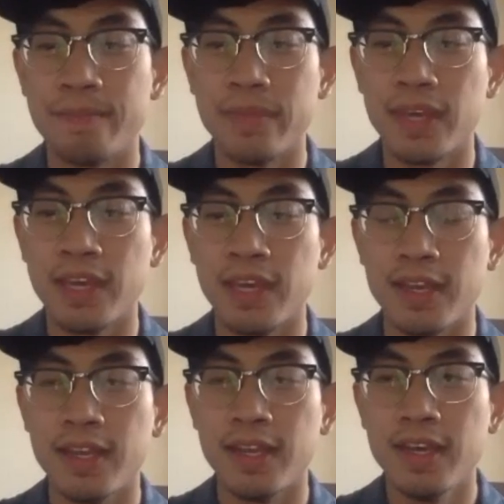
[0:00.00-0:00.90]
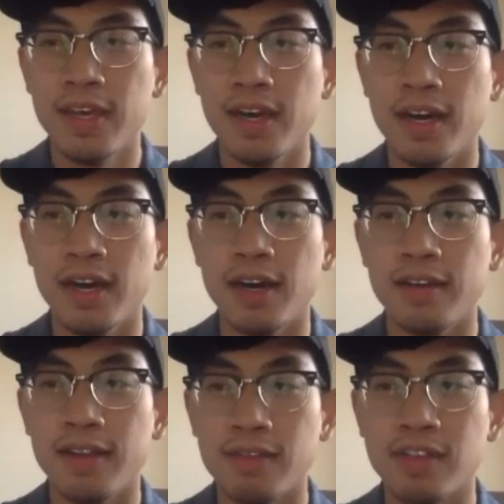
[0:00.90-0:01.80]
in
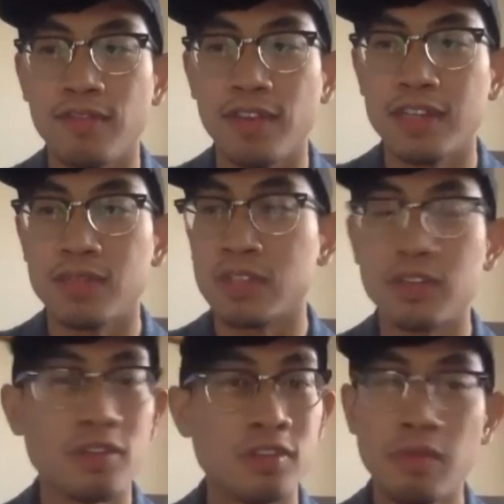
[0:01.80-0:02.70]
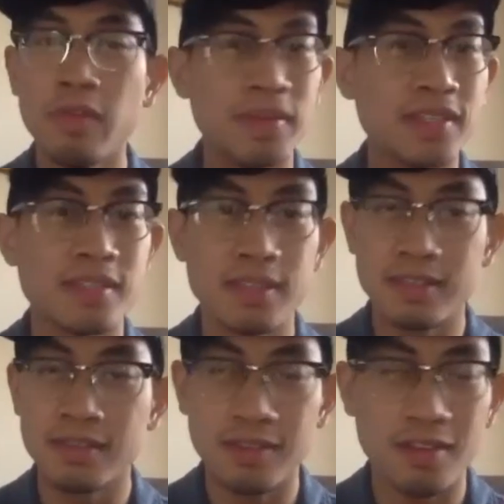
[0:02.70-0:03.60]
downtown Vegas, which 2 of the
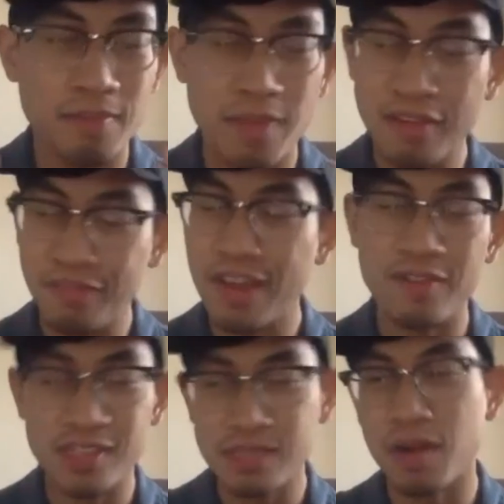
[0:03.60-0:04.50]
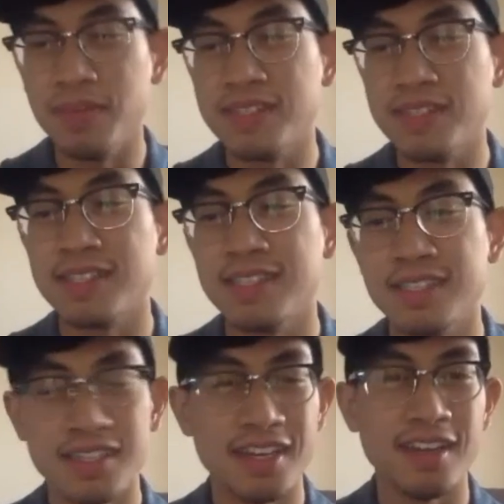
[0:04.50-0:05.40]
businesses, my favorite small
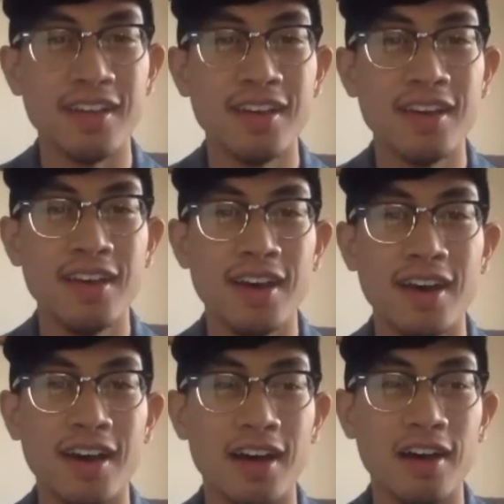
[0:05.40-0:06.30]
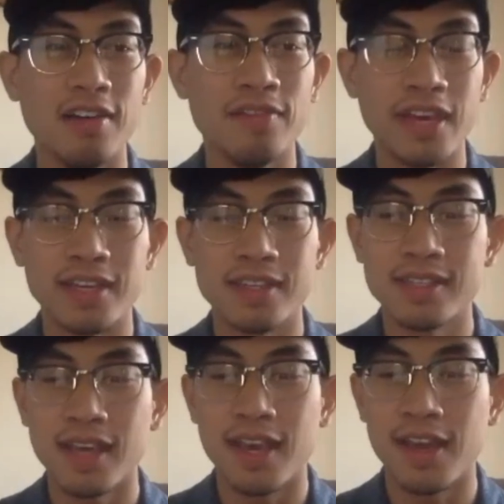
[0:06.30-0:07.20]
businesses in
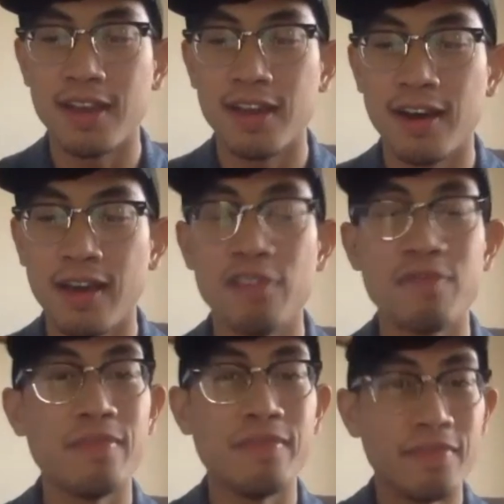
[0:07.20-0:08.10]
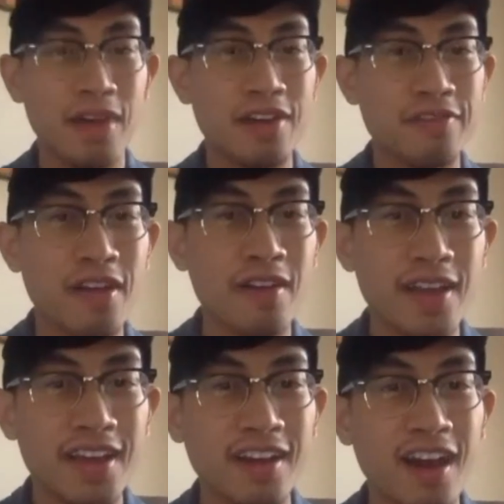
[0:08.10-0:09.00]
Vegas. And if my
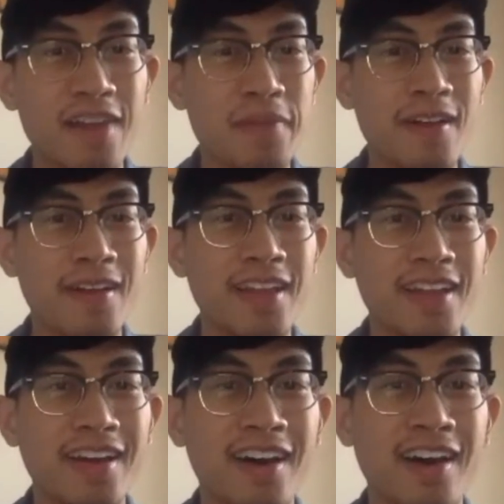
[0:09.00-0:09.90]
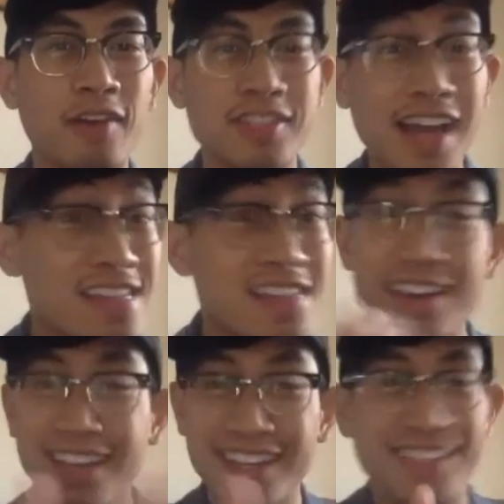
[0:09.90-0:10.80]
fairy godparent, which I
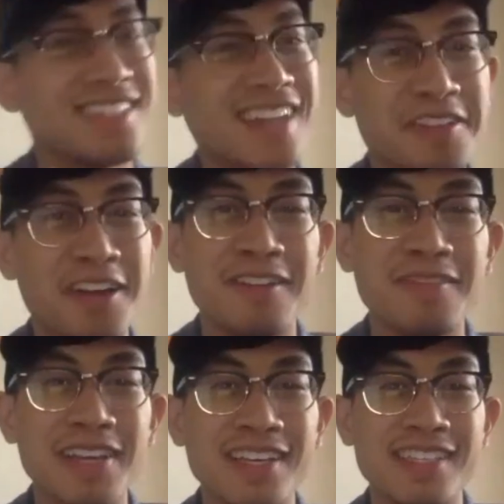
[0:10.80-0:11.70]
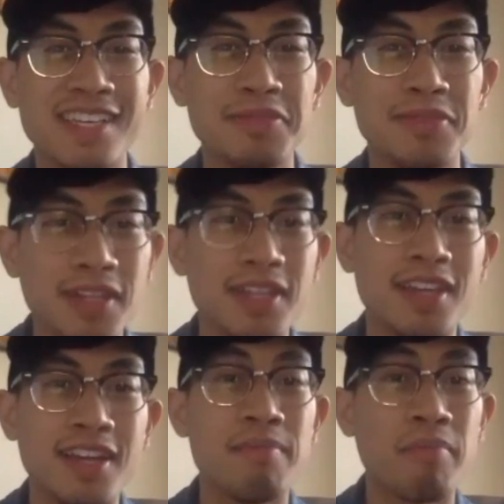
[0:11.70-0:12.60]
think is Tyrone, because he really
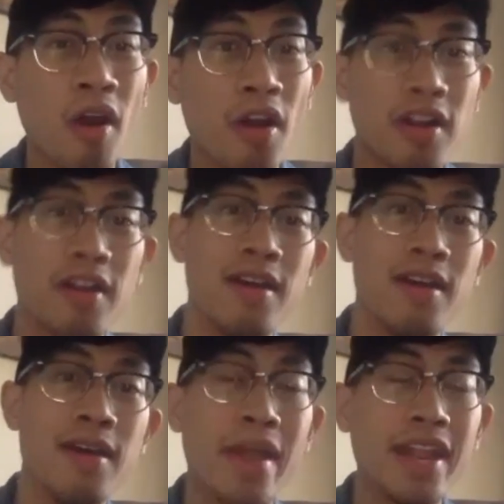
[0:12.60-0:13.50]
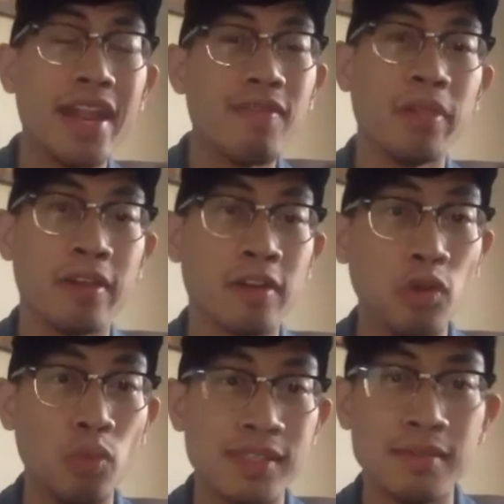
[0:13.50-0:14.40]
did impart many of the
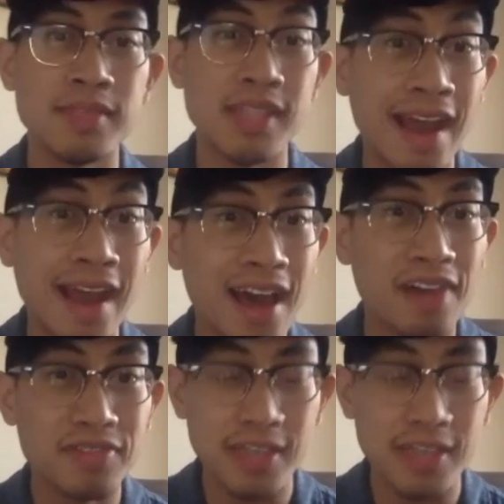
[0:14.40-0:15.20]
political wisdoms that I have